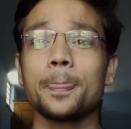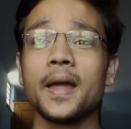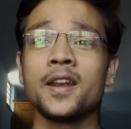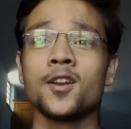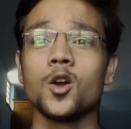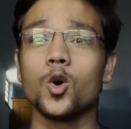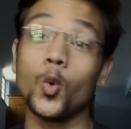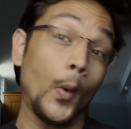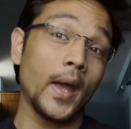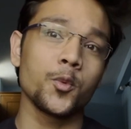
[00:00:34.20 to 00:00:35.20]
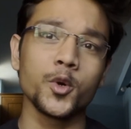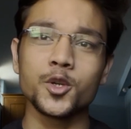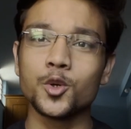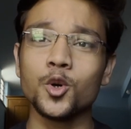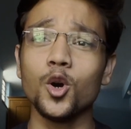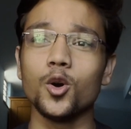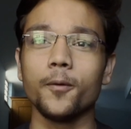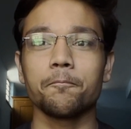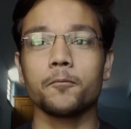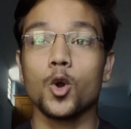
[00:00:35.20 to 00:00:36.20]
then where would you go?
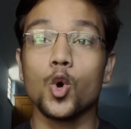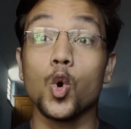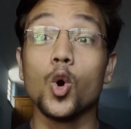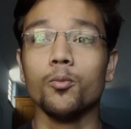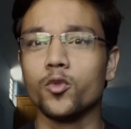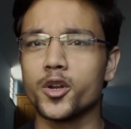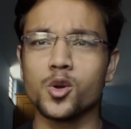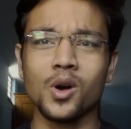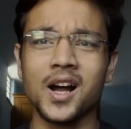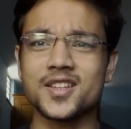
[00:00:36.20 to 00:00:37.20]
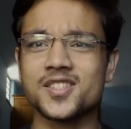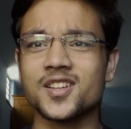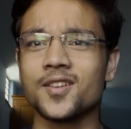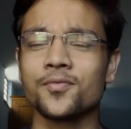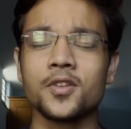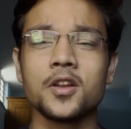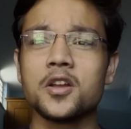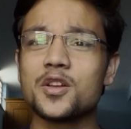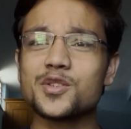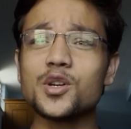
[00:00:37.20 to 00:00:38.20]
whom would you ask?
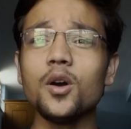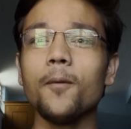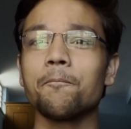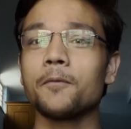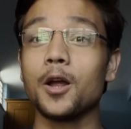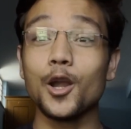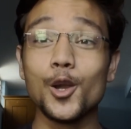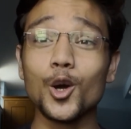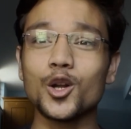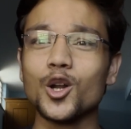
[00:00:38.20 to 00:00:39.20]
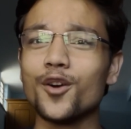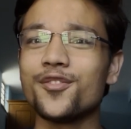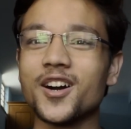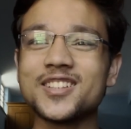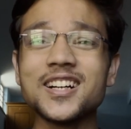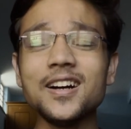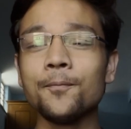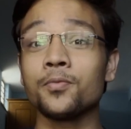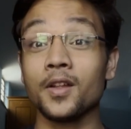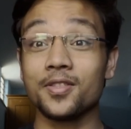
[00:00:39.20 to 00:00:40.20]
So, look no further.
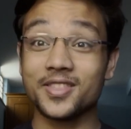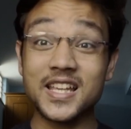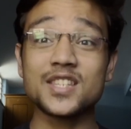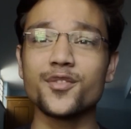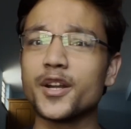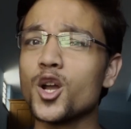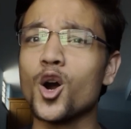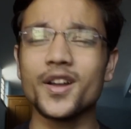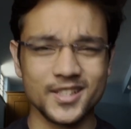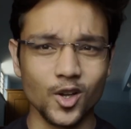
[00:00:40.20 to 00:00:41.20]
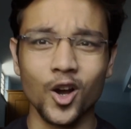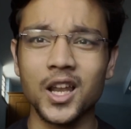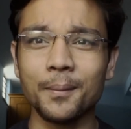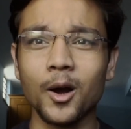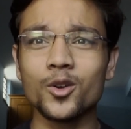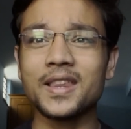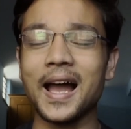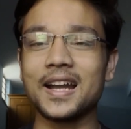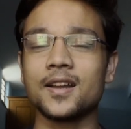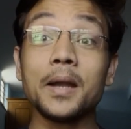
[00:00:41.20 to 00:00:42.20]
This video is all about
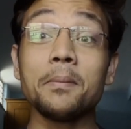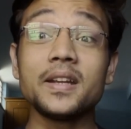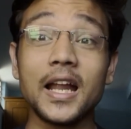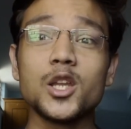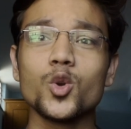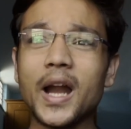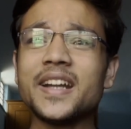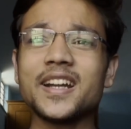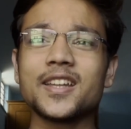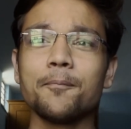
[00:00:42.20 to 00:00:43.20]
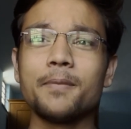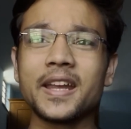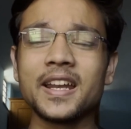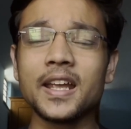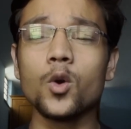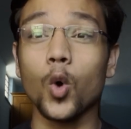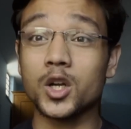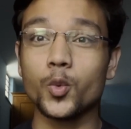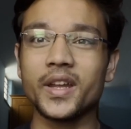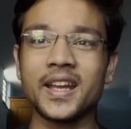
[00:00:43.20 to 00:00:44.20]
that. Let me tell you right at the beginning
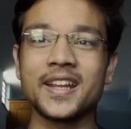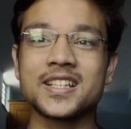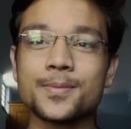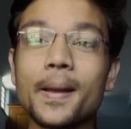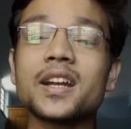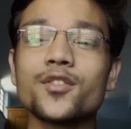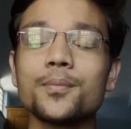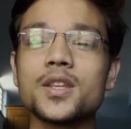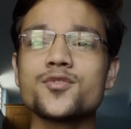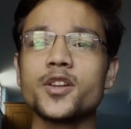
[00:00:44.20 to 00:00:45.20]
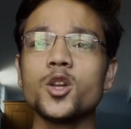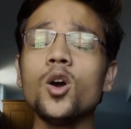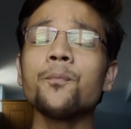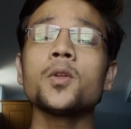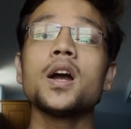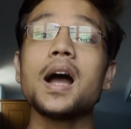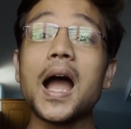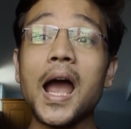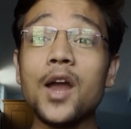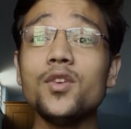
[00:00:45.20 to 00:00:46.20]
what we can expect from this video.
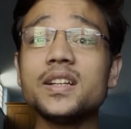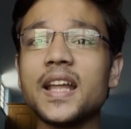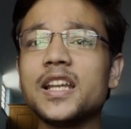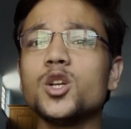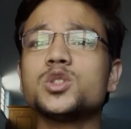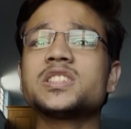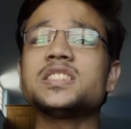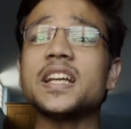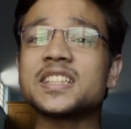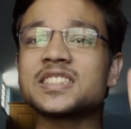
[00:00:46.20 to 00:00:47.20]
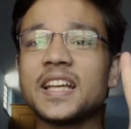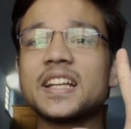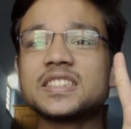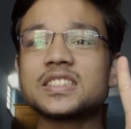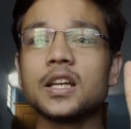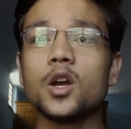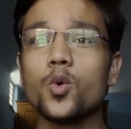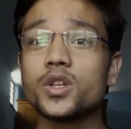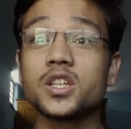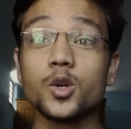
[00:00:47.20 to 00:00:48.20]
I will tell you six things
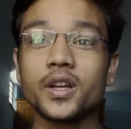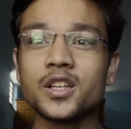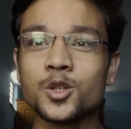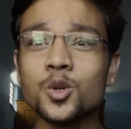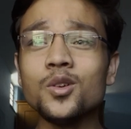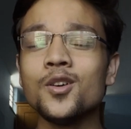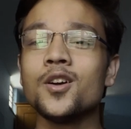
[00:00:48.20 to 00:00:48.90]
which you can do